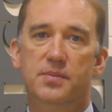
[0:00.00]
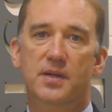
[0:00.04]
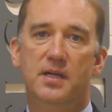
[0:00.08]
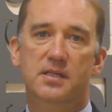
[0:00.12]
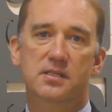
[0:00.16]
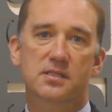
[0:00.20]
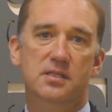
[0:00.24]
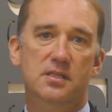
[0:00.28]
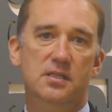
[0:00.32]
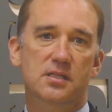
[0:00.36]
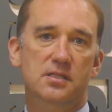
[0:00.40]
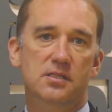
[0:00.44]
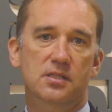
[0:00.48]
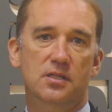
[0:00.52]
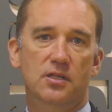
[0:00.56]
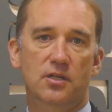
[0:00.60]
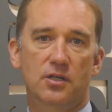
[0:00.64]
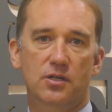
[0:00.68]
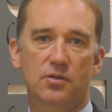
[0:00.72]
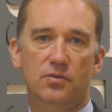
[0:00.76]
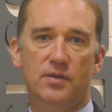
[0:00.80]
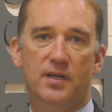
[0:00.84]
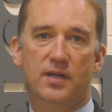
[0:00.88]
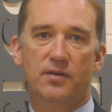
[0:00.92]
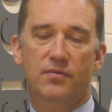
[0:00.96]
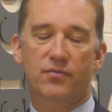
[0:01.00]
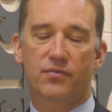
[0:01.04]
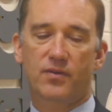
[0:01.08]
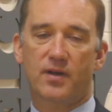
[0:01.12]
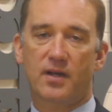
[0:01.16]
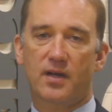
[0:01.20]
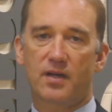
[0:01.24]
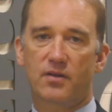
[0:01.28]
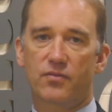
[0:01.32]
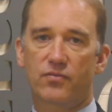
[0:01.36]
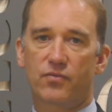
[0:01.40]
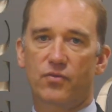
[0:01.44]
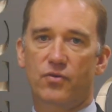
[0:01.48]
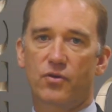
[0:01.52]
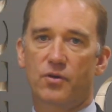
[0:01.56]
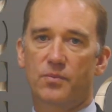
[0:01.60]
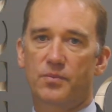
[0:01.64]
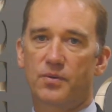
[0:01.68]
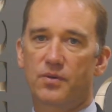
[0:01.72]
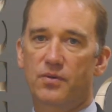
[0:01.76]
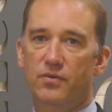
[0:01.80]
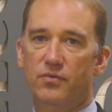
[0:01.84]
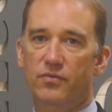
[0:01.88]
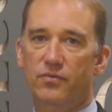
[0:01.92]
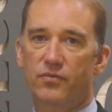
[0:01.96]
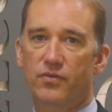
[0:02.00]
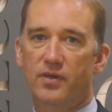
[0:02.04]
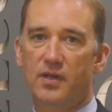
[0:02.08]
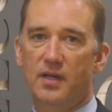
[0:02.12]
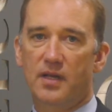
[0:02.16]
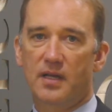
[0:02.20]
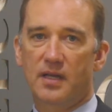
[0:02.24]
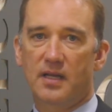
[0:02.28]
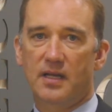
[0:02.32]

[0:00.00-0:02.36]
passes at grade 5 or above,